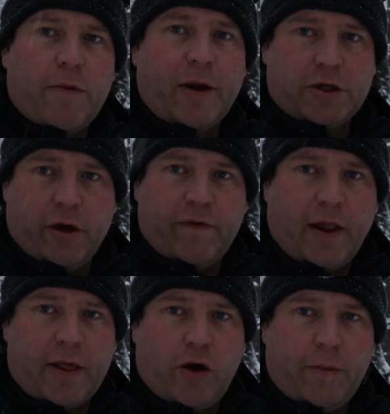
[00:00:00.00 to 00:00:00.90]
especially over
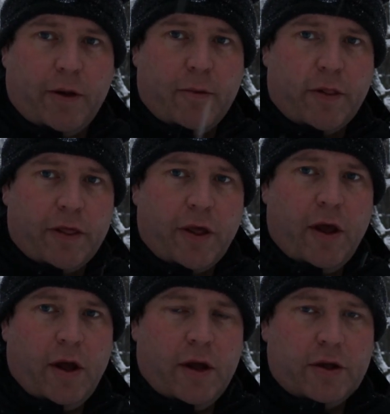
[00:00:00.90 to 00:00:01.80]
the last couple of months
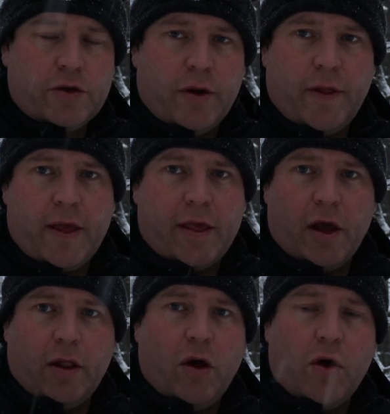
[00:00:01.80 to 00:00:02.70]
during these
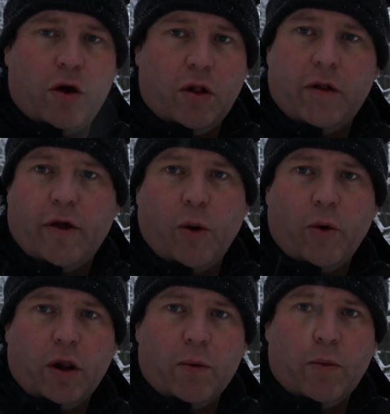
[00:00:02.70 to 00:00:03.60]
local sort of
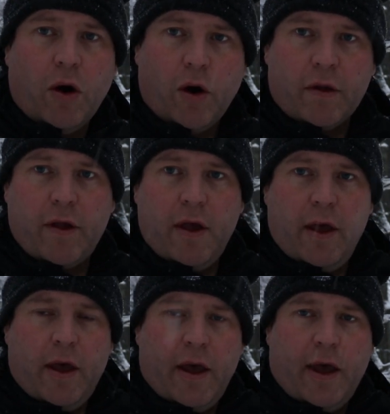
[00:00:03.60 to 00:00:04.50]
woodland walks,
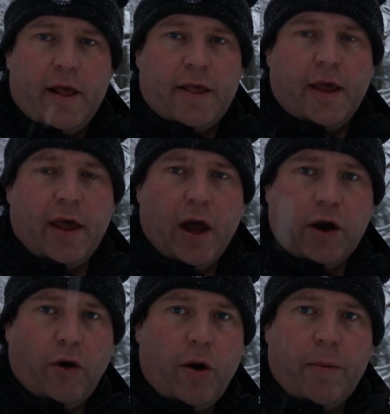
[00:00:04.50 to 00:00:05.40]
is the
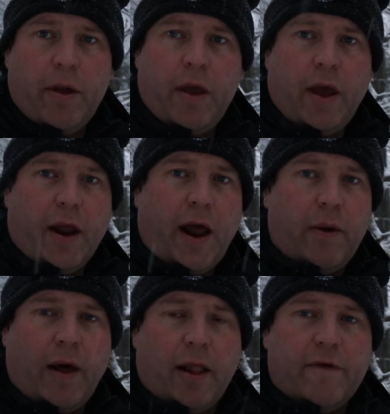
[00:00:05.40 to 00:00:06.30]
crop and
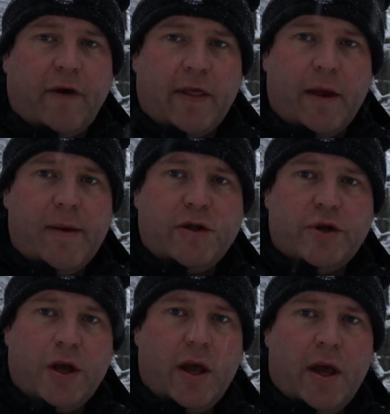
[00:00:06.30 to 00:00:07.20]
how that'll affect the
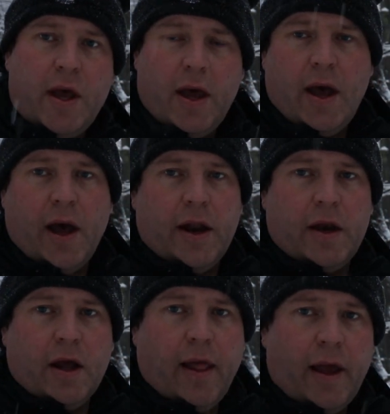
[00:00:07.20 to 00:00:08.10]
image.
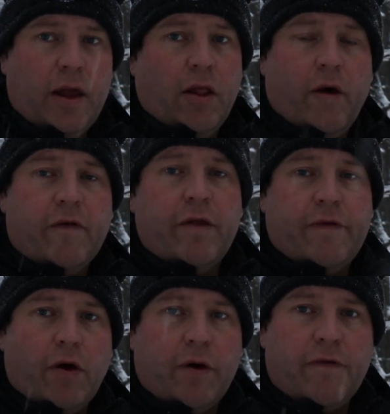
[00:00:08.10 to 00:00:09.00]
And like a lot of other
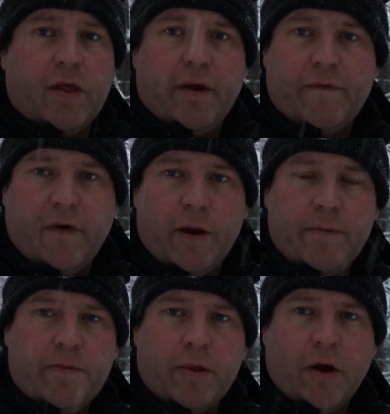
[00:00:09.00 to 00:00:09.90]
photographers, I've
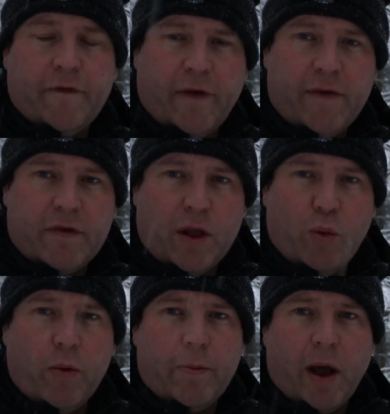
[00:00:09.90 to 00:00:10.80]
sort of favoured the
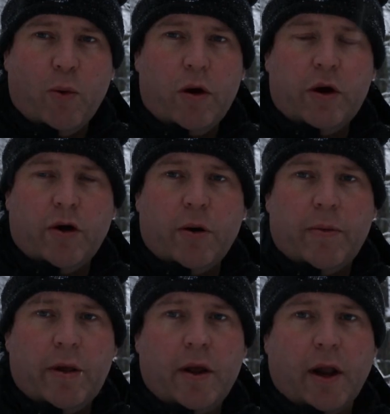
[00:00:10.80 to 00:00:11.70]
1x1
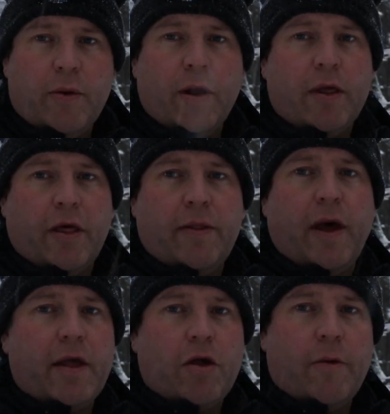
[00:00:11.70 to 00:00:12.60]
crop, and I really think
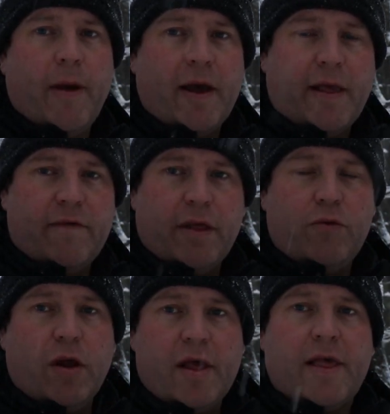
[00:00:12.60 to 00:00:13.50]
that sort of makes
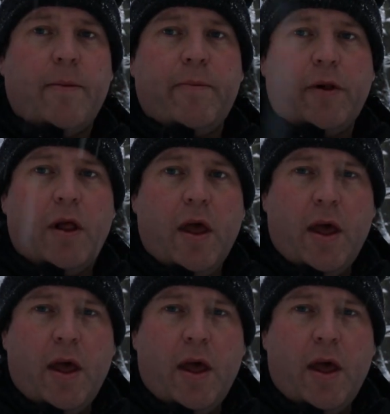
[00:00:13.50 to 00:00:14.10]
everything really simple.